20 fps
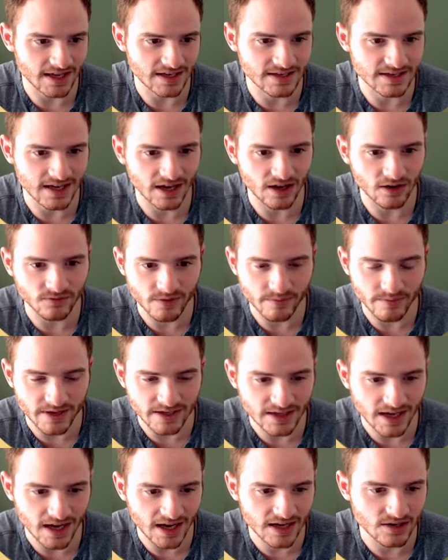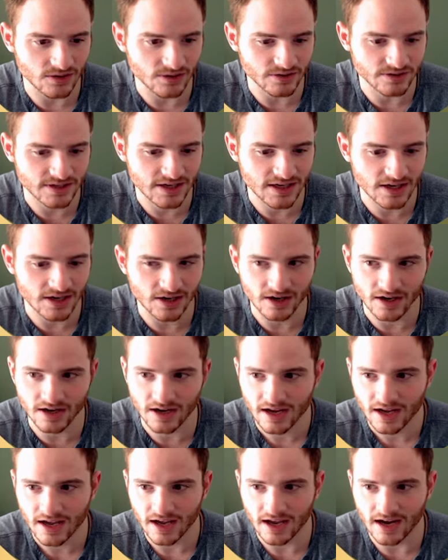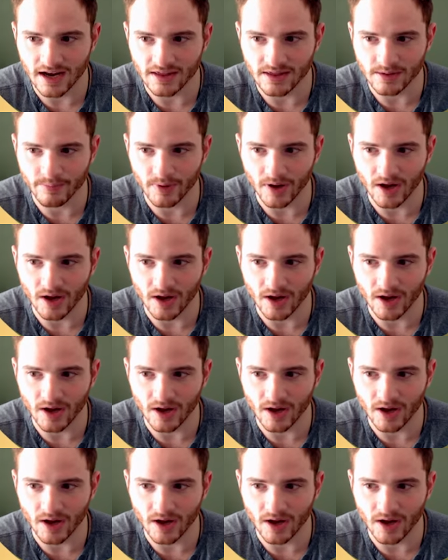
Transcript: can tell from the titles here, and at the